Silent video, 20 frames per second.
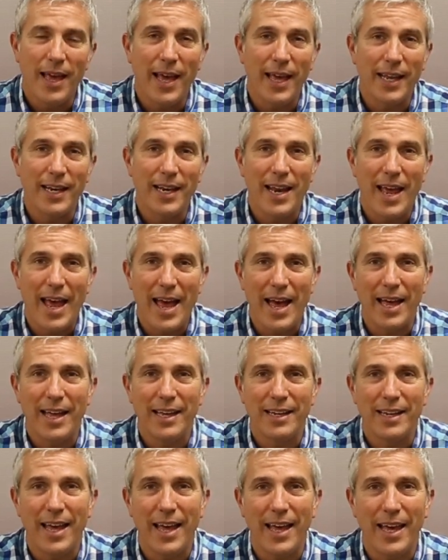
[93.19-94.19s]
and it
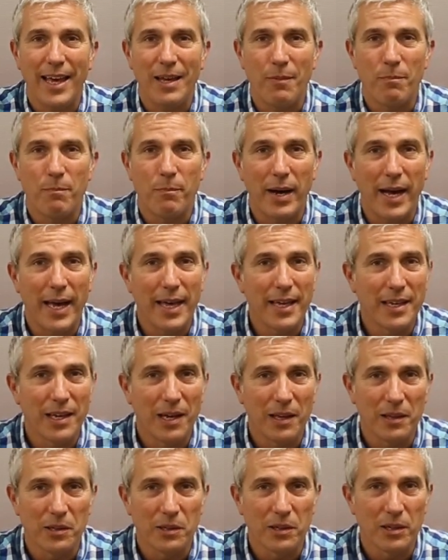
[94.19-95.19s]
had a
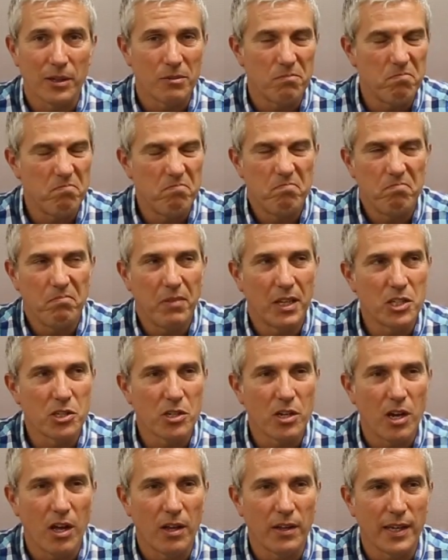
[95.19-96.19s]
bicolored, let's
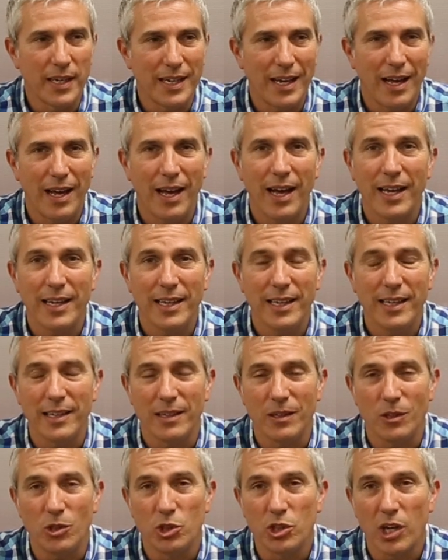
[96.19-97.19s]
call it honey
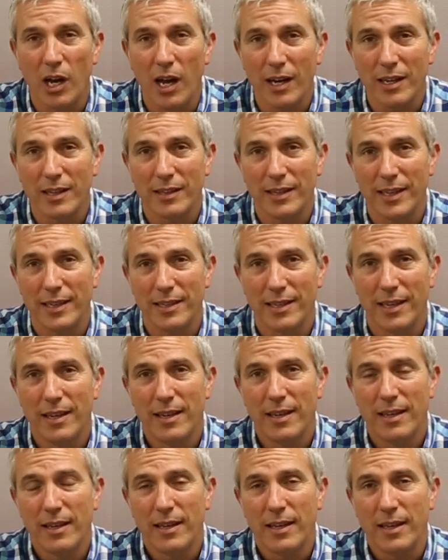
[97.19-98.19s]
and chocolate
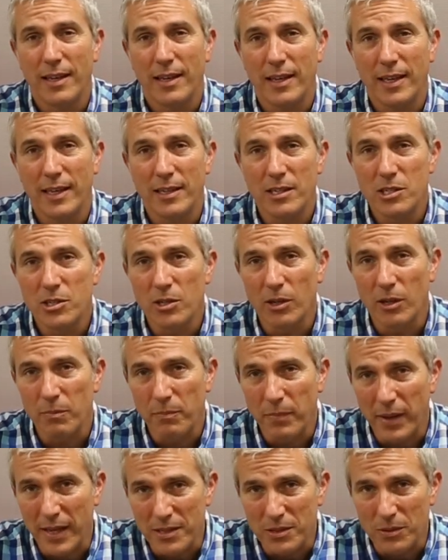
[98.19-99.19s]

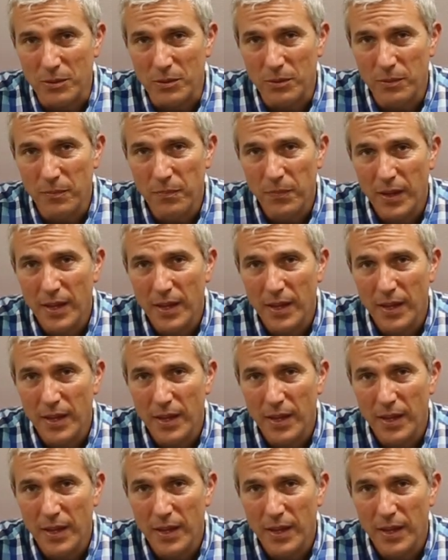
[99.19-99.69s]
insert bezel,